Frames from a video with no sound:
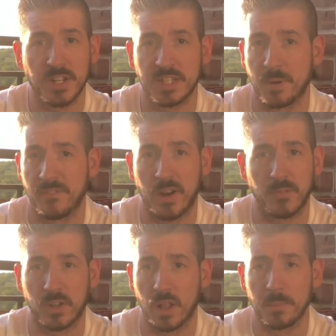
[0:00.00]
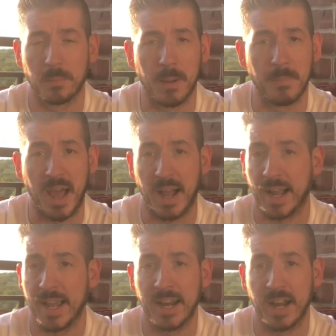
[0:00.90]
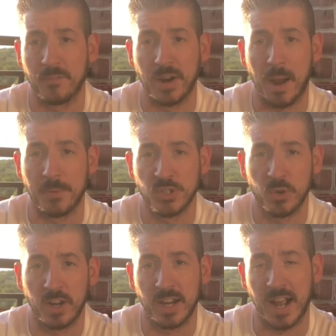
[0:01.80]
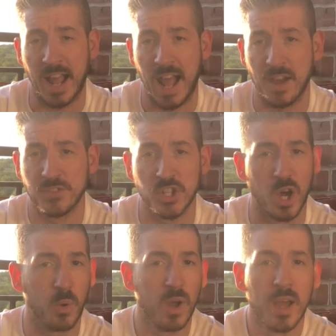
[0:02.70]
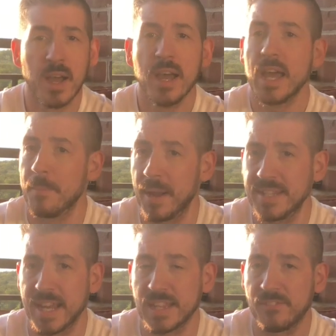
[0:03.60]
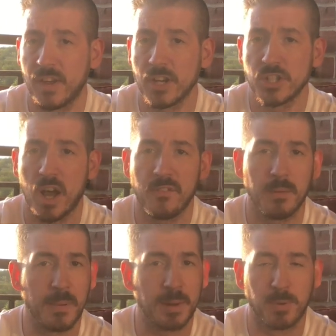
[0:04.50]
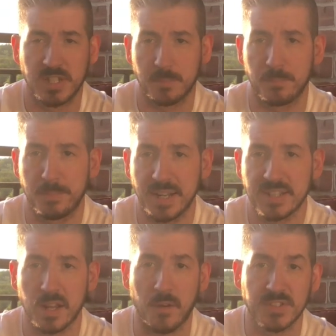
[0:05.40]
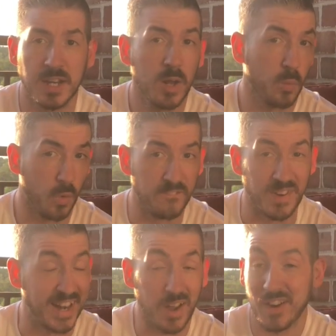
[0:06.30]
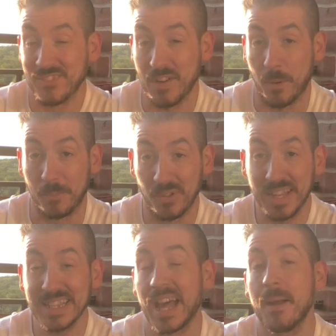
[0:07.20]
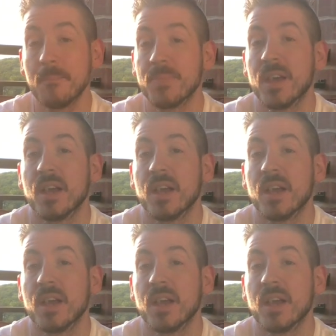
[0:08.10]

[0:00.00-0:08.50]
That's my favorite club in my bag. I hit it every opportunity I have, so it may take the finish off. It may put some big scuffs in it. We'll find out. I've never played them.